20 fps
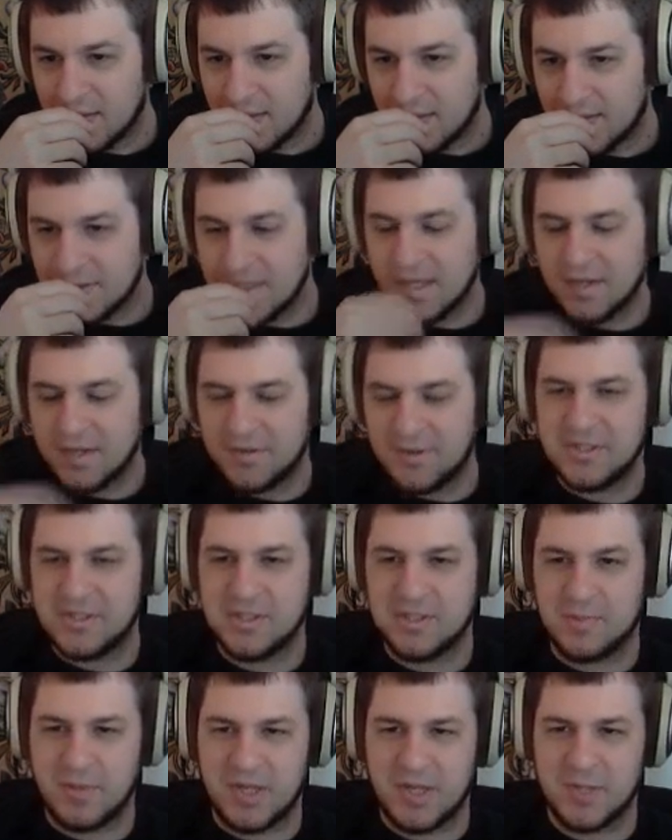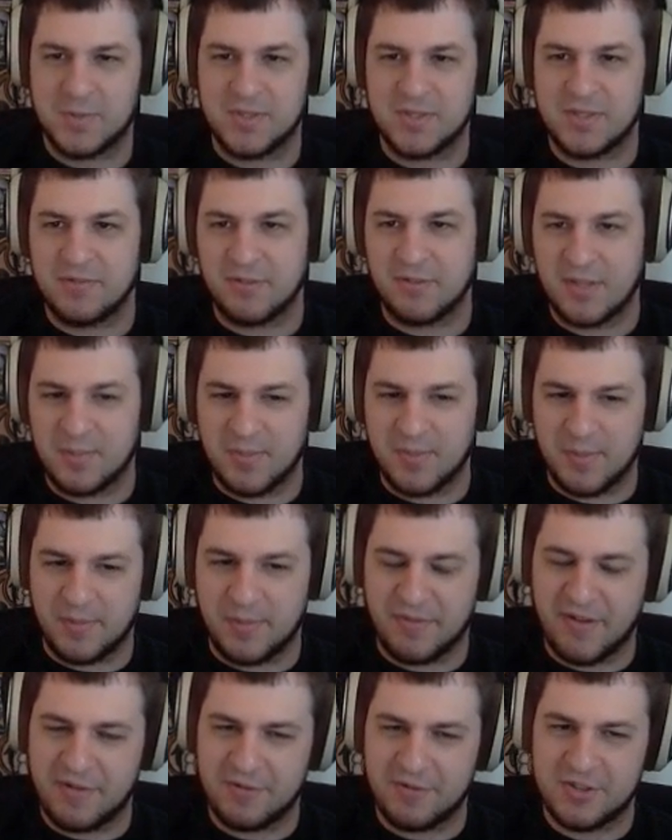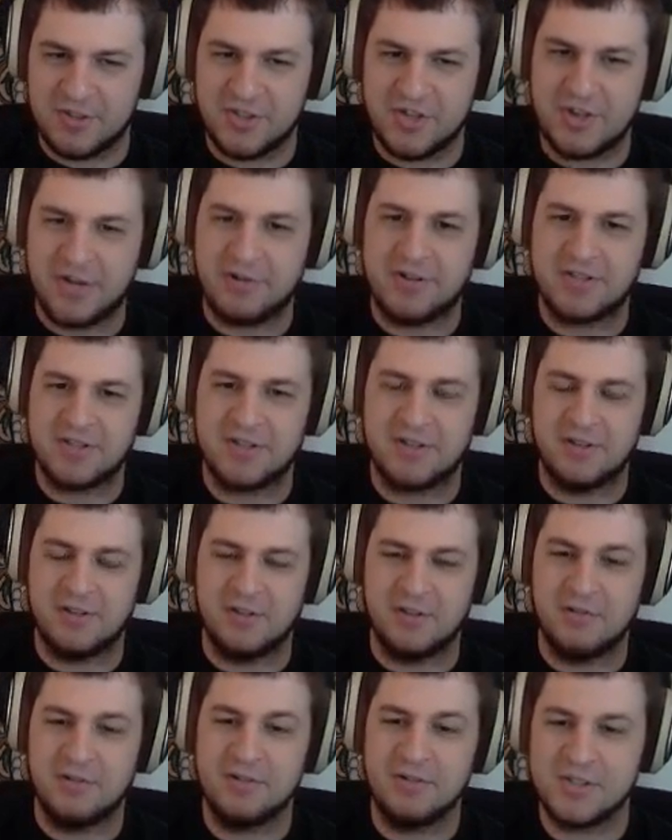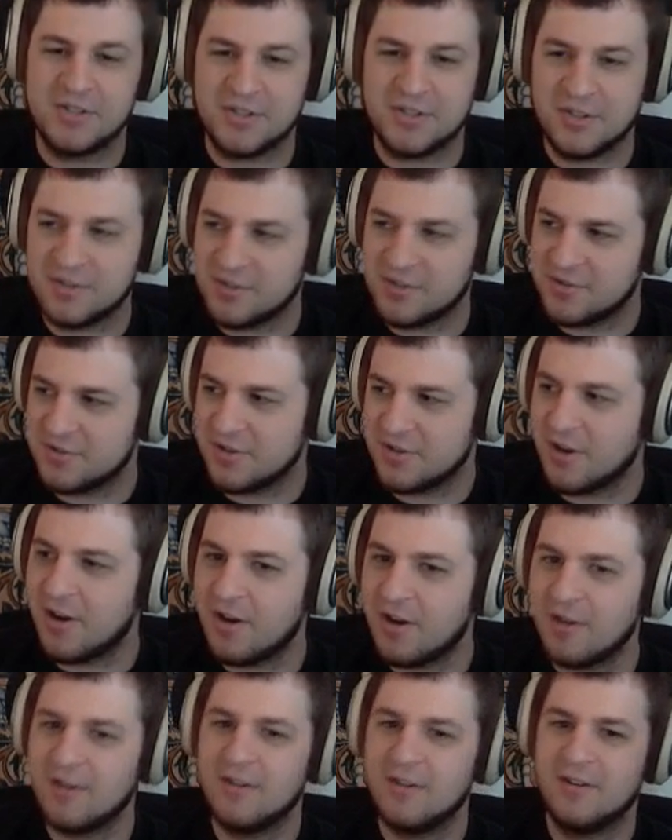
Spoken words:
Dan knows he's playing specifically purple 5, which generates a clue, which is also strong.